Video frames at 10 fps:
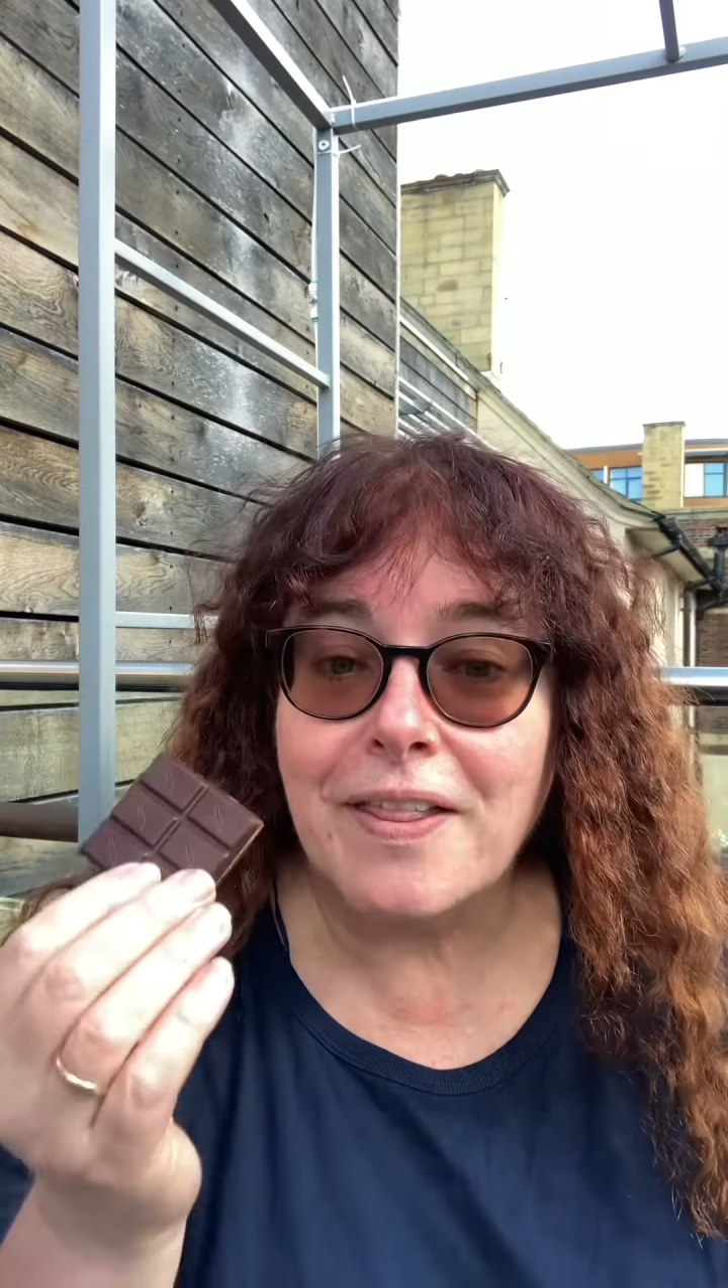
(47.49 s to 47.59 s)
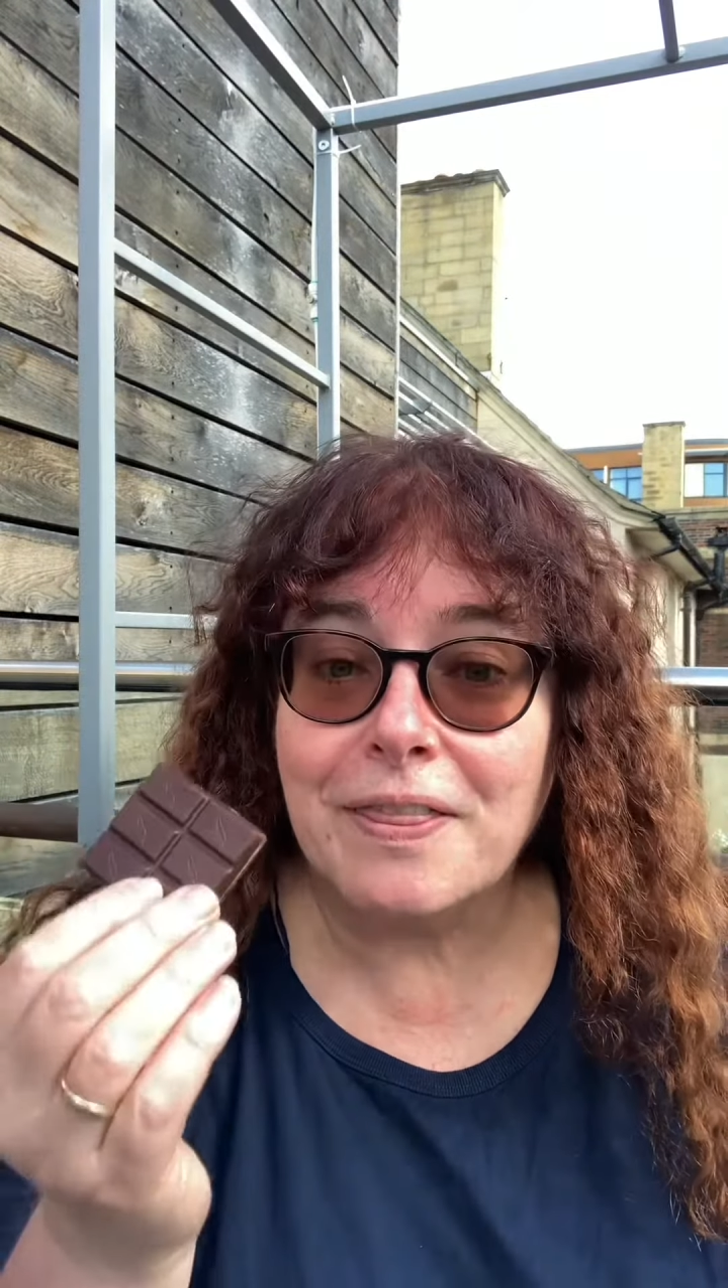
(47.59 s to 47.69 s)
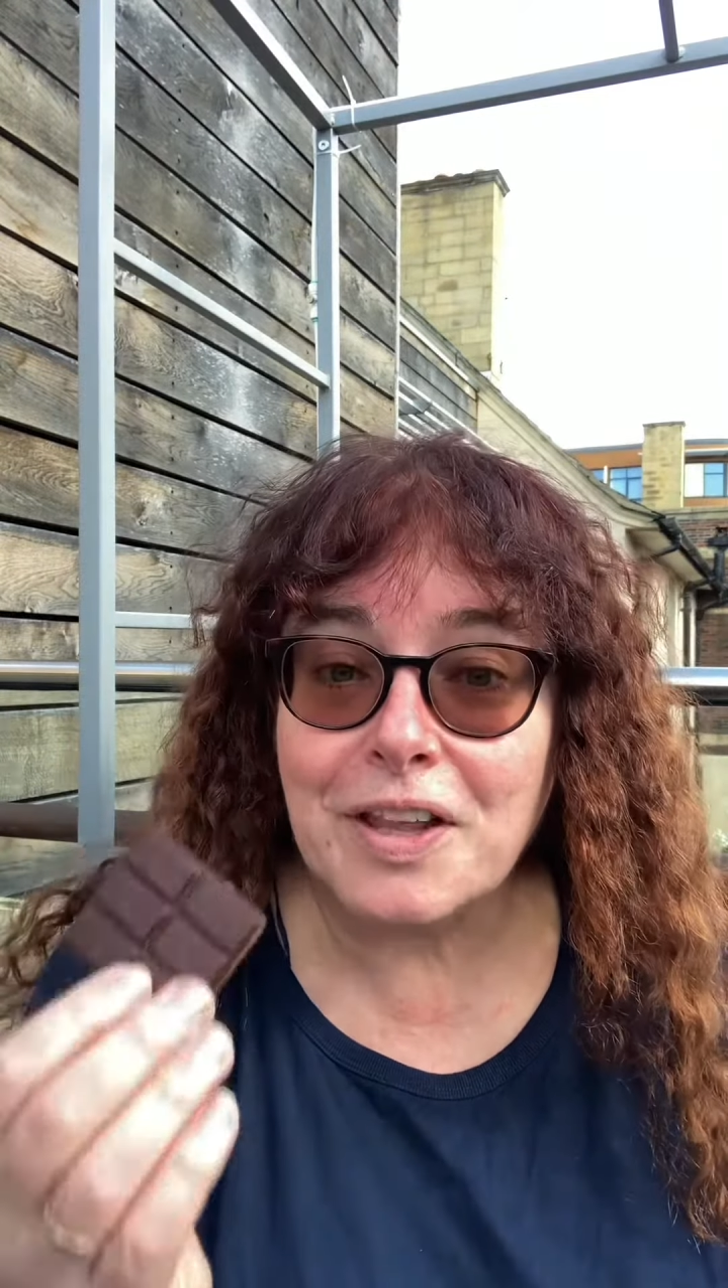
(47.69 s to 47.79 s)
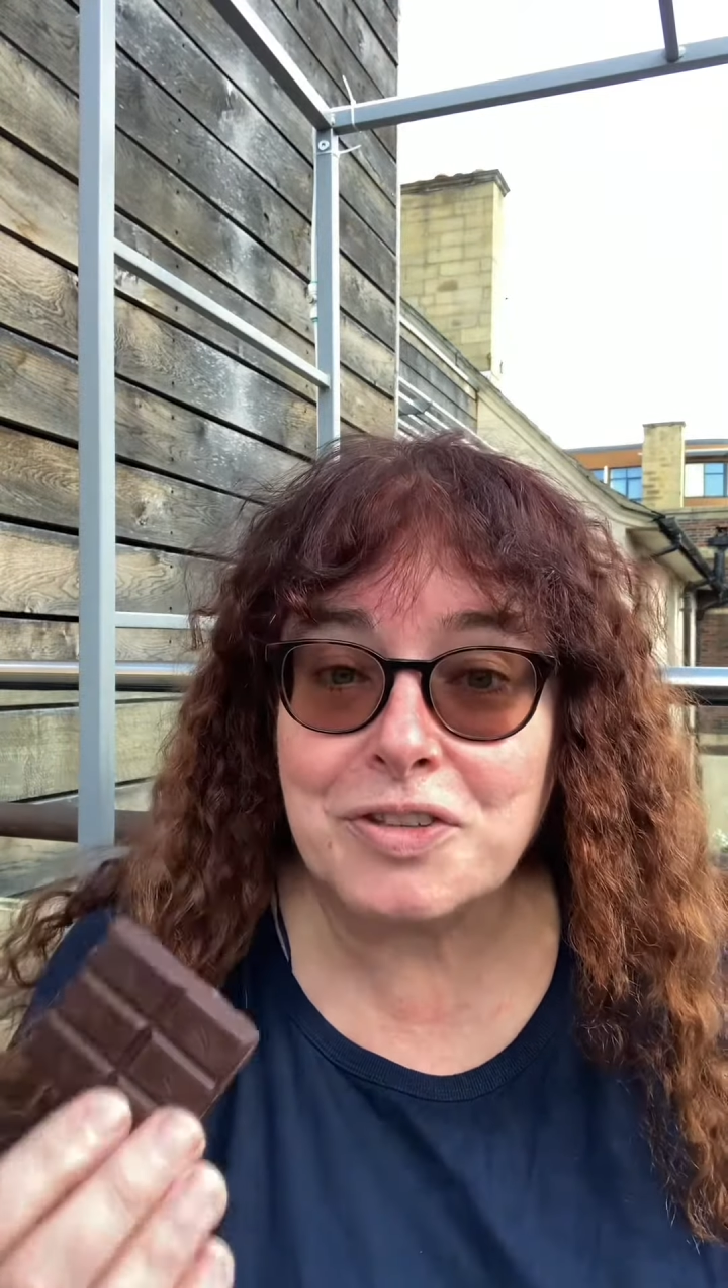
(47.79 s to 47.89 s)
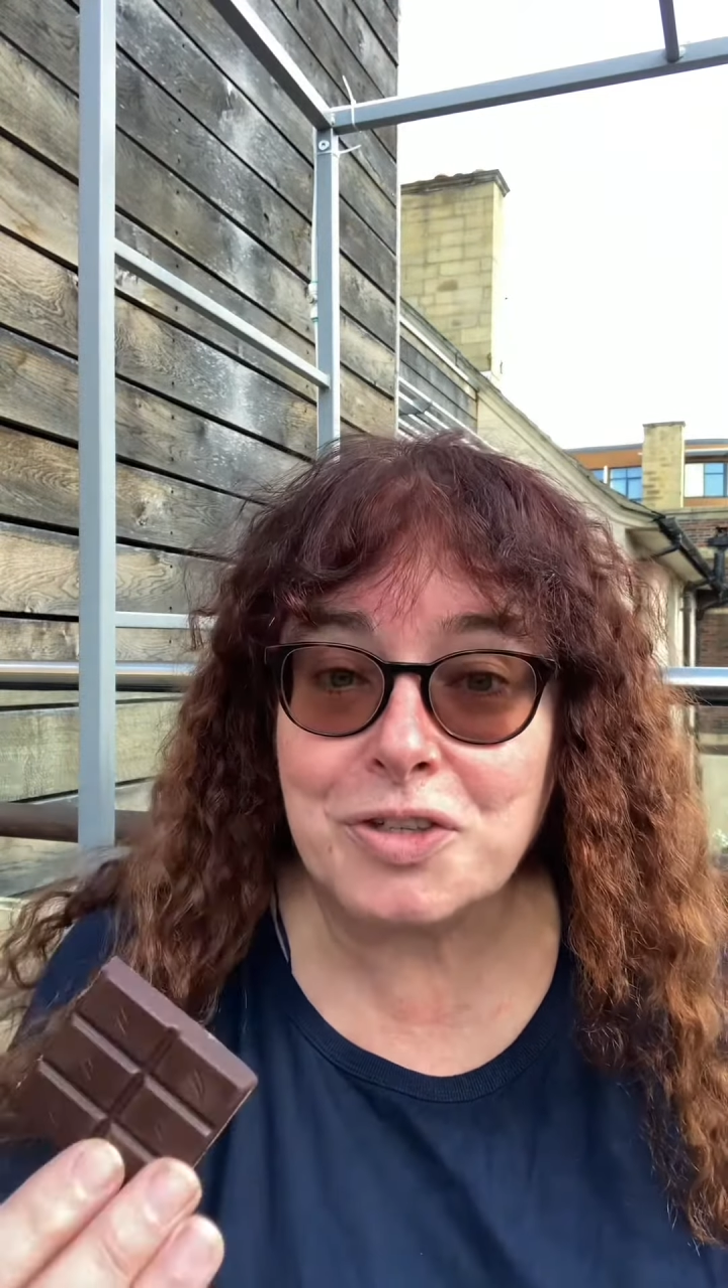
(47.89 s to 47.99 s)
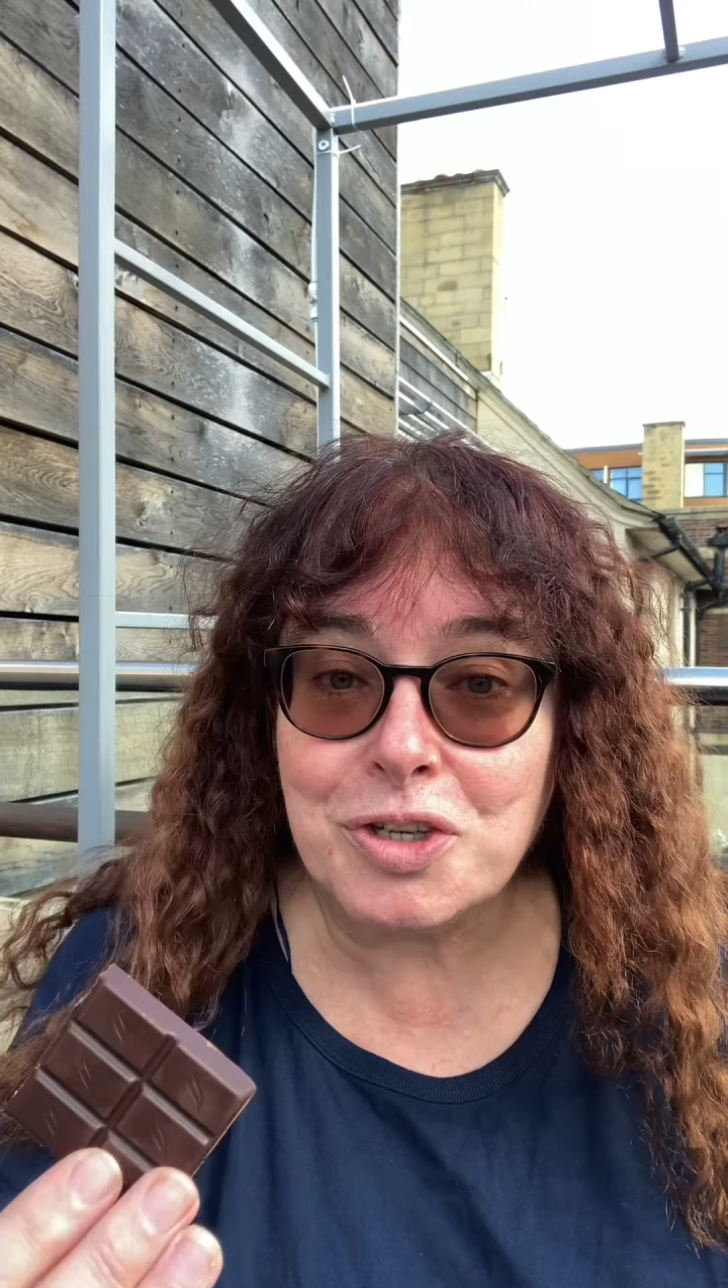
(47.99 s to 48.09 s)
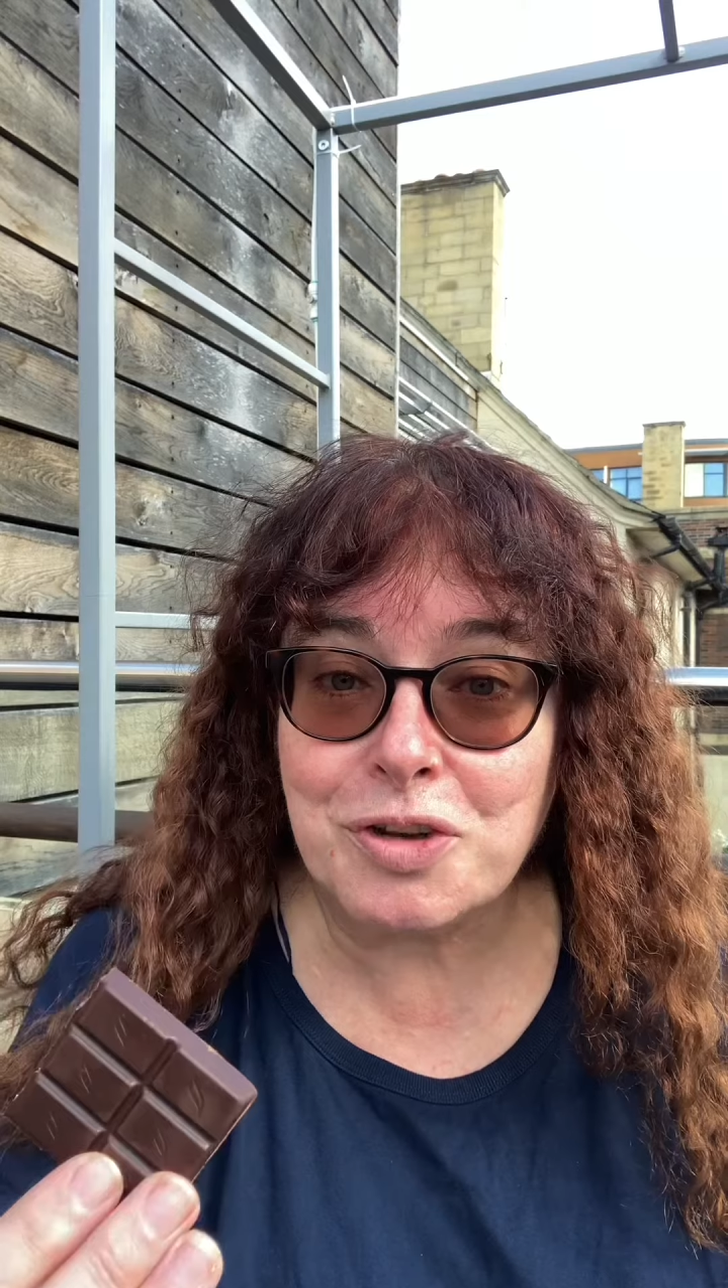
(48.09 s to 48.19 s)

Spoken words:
that's too